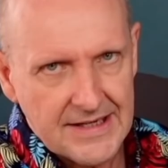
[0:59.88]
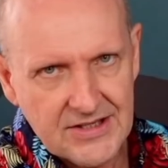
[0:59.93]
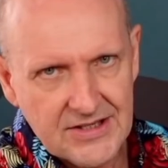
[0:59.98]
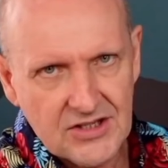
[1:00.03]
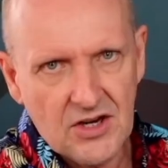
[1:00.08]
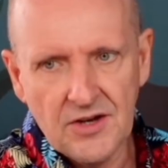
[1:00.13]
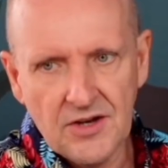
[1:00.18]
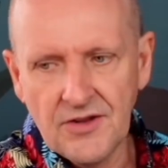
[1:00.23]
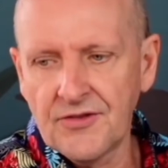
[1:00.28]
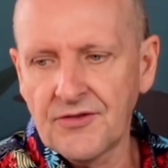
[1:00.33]
Let's
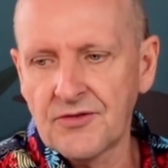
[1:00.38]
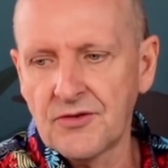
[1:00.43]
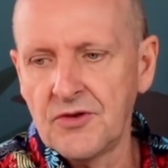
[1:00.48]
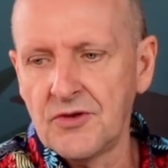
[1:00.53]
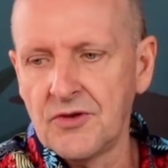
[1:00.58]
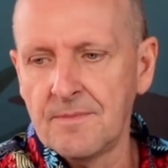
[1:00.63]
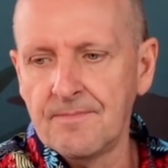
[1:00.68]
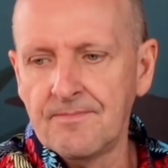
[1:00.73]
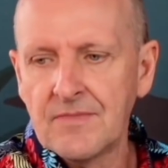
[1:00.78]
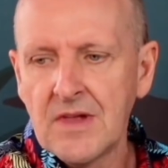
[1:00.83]
go through
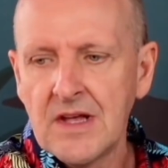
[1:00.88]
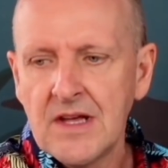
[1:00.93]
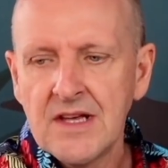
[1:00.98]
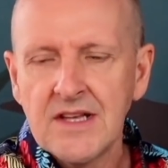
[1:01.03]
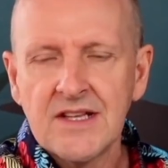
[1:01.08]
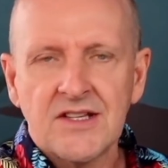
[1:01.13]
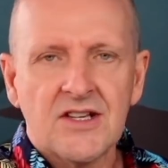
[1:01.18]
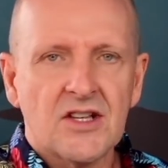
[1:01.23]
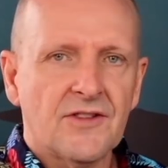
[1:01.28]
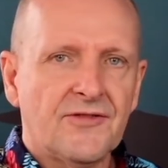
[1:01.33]
them.
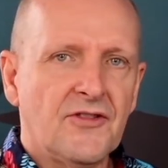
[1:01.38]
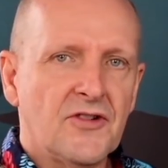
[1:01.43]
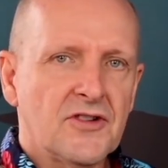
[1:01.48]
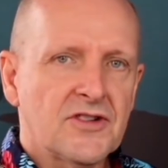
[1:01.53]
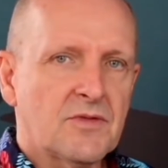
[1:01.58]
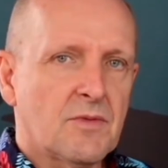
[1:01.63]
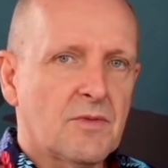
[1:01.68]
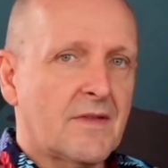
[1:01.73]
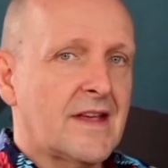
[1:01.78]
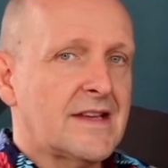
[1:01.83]
So the
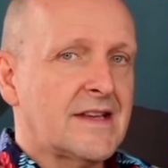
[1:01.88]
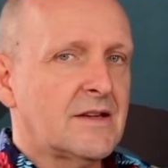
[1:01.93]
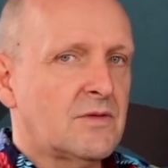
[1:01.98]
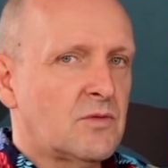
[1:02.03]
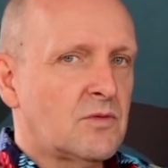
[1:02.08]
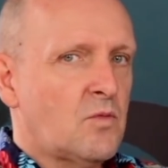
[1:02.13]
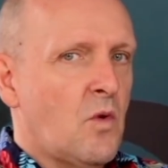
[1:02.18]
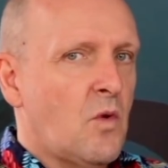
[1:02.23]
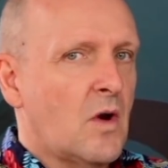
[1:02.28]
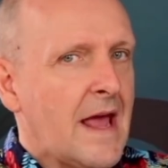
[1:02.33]
first one, they said,
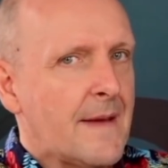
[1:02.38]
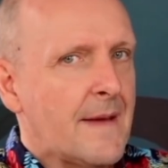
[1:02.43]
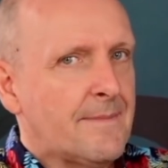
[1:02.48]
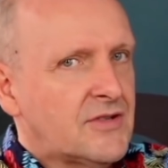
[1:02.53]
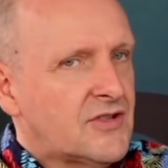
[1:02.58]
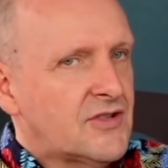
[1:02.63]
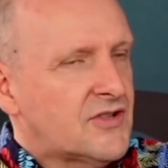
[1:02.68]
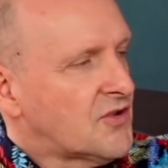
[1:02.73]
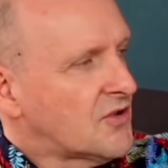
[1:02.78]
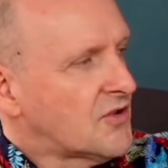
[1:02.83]
well, what
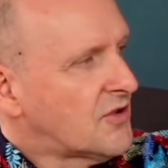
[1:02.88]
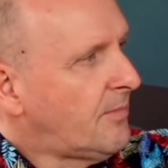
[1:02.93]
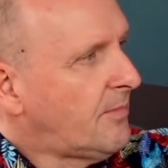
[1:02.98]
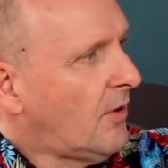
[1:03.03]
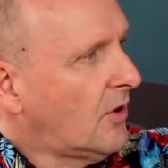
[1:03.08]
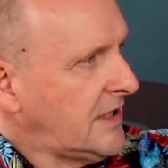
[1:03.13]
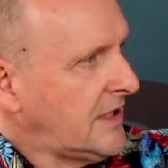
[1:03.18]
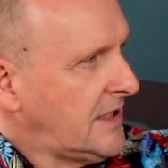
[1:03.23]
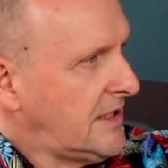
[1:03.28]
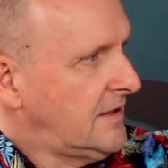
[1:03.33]
happens to the
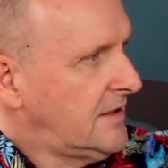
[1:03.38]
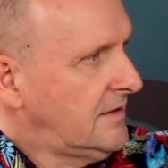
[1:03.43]
body?